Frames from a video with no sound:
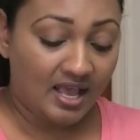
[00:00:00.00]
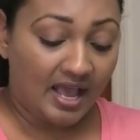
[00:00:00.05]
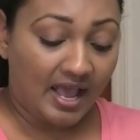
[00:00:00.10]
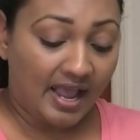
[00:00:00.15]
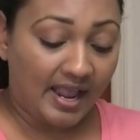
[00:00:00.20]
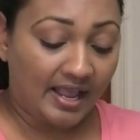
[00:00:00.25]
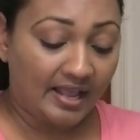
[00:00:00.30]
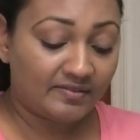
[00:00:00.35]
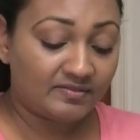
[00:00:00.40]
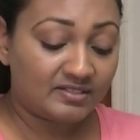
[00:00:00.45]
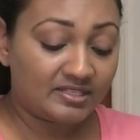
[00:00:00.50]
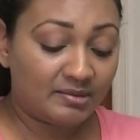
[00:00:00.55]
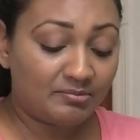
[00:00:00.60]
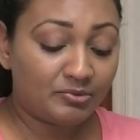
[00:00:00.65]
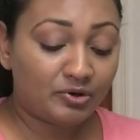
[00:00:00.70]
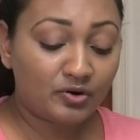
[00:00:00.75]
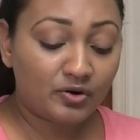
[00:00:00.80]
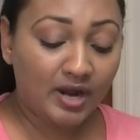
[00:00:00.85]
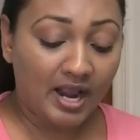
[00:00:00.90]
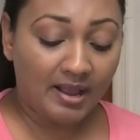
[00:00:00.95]
I have
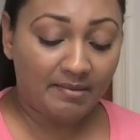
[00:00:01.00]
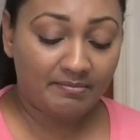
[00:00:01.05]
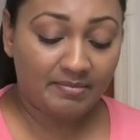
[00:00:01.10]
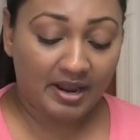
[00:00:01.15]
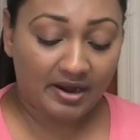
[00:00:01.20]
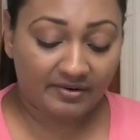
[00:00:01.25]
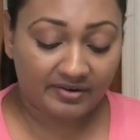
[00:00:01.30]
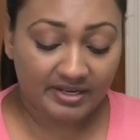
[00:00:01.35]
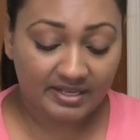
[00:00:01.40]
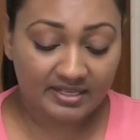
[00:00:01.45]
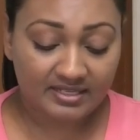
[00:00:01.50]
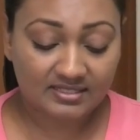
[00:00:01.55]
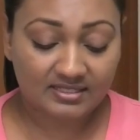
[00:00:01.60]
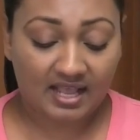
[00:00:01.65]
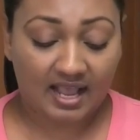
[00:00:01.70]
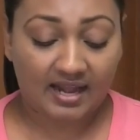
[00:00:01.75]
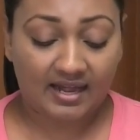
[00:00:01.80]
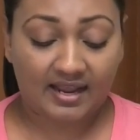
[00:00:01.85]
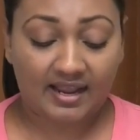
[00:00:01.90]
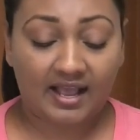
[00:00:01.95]
some cranberries,
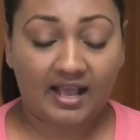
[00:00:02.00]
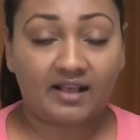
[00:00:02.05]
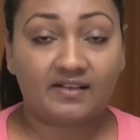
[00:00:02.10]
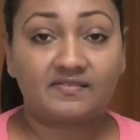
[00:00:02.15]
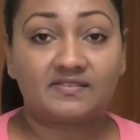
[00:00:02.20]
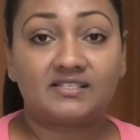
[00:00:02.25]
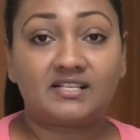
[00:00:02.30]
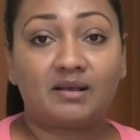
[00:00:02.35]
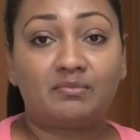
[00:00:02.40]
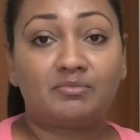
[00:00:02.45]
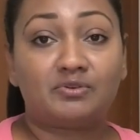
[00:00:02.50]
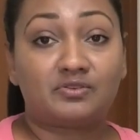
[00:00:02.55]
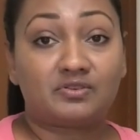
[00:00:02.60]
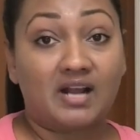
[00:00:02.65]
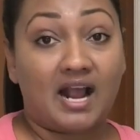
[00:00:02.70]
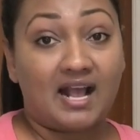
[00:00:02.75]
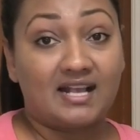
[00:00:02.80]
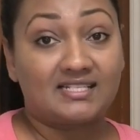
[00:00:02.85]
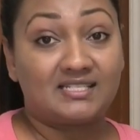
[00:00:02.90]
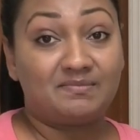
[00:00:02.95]
and I have some
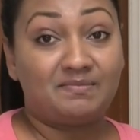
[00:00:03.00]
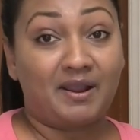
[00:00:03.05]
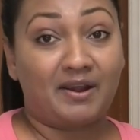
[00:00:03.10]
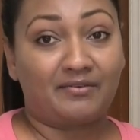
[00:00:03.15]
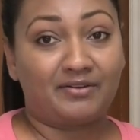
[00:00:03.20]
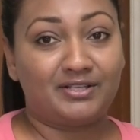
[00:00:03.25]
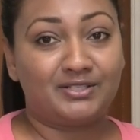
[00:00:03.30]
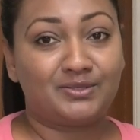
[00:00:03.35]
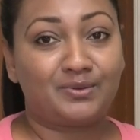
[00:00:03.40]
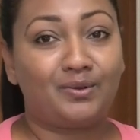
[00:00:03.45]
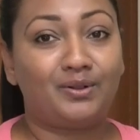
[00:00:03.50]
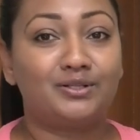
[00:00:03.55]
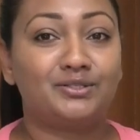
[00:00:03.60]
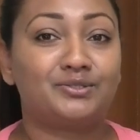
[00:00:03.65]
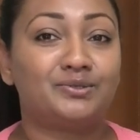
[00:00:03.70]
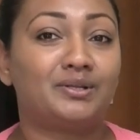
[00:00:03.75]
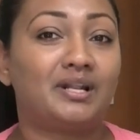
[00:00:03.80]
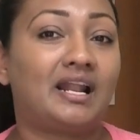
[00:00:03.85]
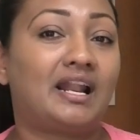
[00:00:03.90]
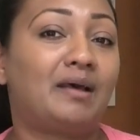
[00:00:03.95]
raspberries
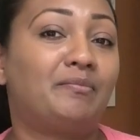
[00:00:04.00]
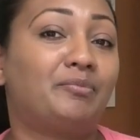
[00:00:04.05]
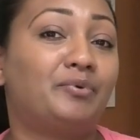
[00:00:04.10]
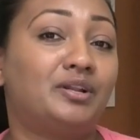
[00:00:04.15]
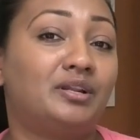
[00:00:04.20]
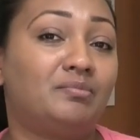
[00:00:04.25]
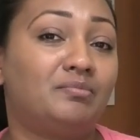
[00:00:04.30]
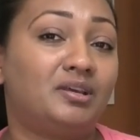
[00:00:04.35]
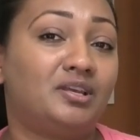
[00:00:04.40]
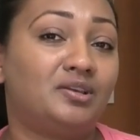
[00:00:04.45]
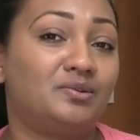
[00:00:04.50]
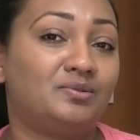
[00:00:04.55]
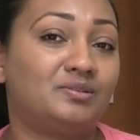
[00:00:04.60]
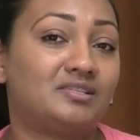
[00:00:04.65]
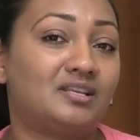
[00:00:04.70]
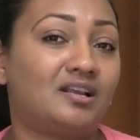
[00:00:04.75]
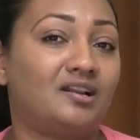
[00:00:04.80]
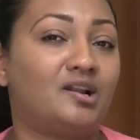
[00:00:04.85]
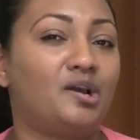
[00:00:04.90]
also that I'm going to be using.